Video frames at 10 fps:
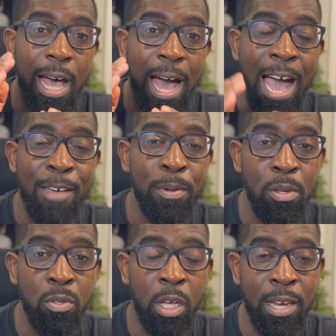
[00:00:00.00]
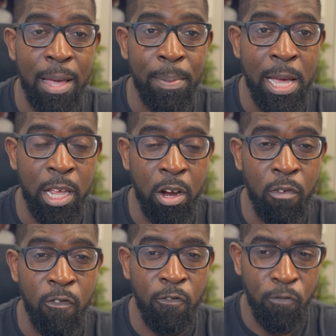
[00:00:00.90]
I've been using an iPad Air
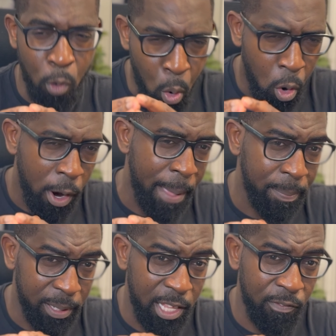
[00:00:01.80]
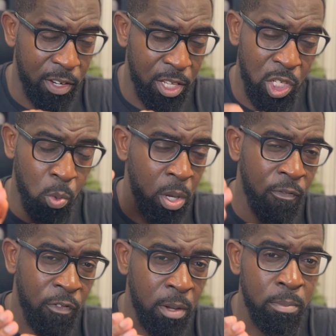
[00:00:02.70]
4, I believe it is, the one
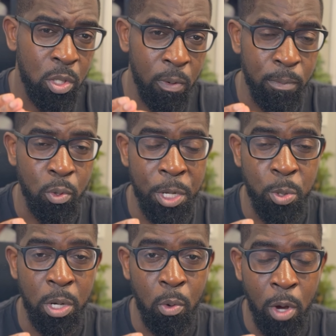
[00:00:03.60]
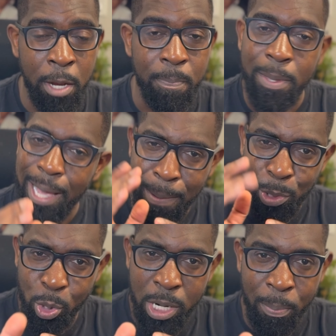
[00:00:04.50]
from 2021. I'm
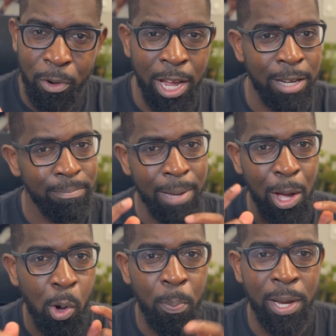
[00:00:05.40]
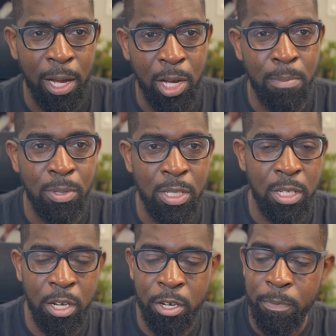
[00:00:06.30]
doing an upgrade. I'm hoping that comes this
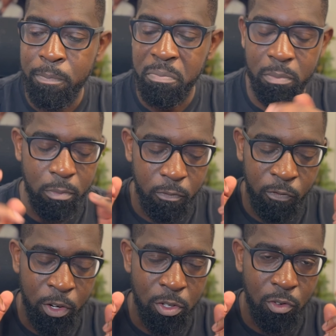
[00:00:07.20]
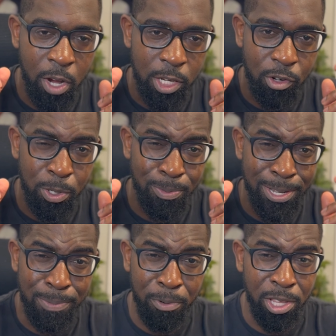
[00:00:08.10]
year. Fingers crossed, Christmas
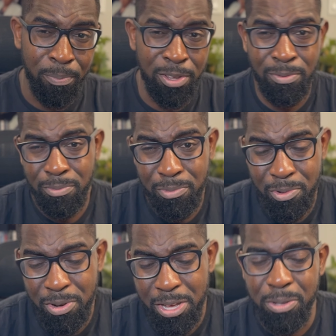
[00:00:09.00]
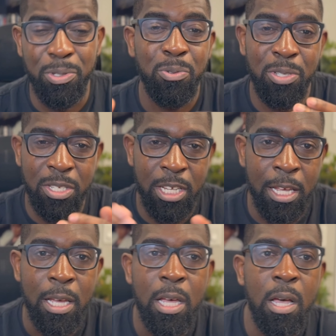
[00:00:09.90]
present, birthday present. Who knows? We'll
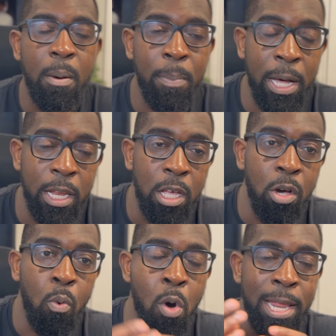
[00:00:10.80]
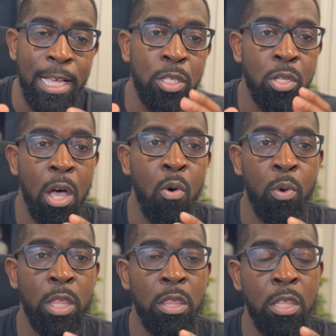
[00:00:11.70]
see. But what I saw
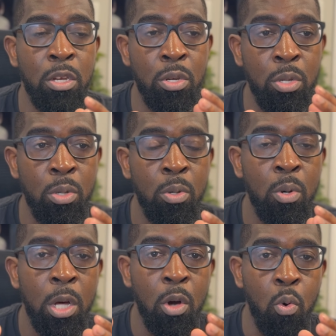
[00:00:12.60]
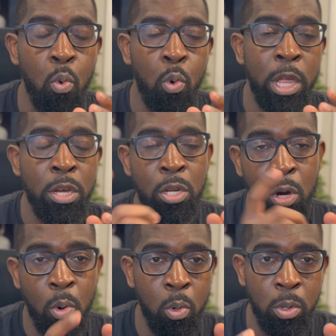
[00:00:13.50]
with the new
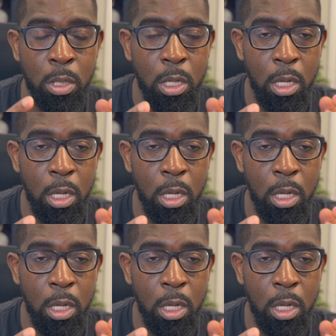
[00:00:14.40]
Microsoft,